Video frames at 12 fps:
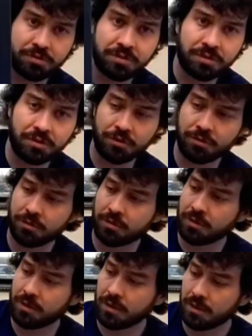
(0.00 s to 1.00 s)
Su.
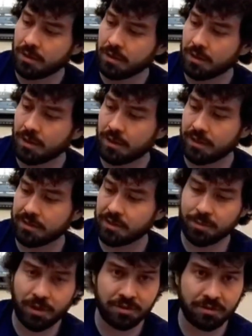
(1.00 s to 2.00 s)
It's a
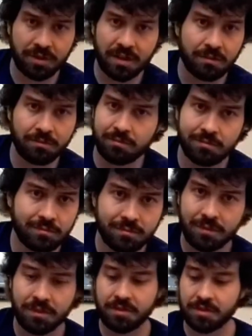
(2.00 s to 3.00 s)
puzzle game.
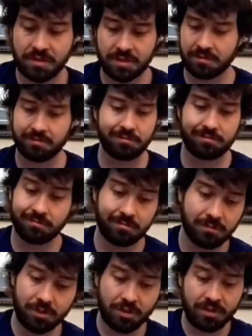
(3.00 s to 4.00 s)
It's sick.
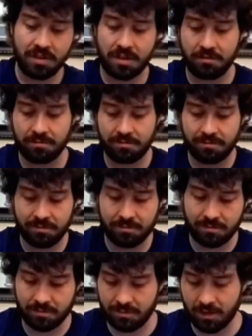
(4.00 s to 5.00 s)
It's a good game.
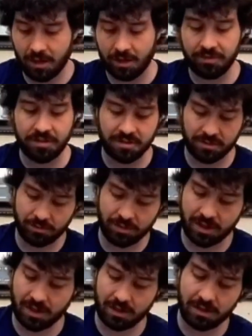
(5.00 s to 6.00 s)
Obviously, we
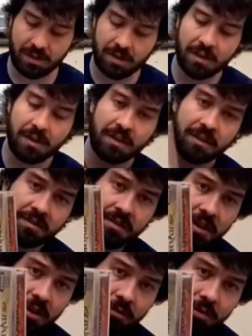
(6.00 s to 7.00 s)
got
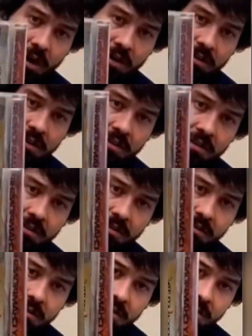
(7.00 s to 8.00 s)
Sega Rally.
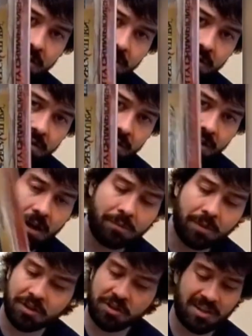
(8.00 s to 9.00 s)
Not
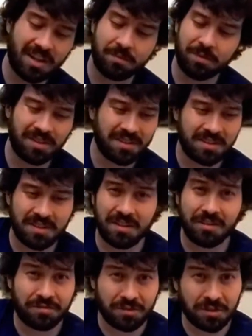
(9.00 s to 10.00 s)
much Japanese
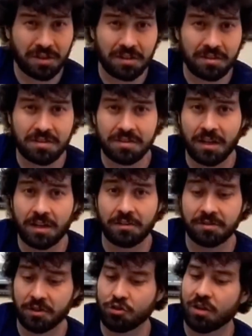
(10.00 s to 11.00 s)
needed for a lot of these
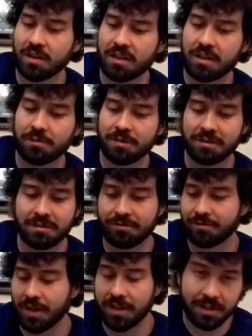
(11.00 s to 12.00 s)
titles. I try and keep it to
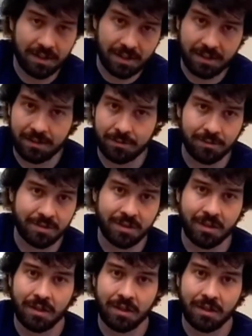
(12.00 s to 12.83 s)
fighting games,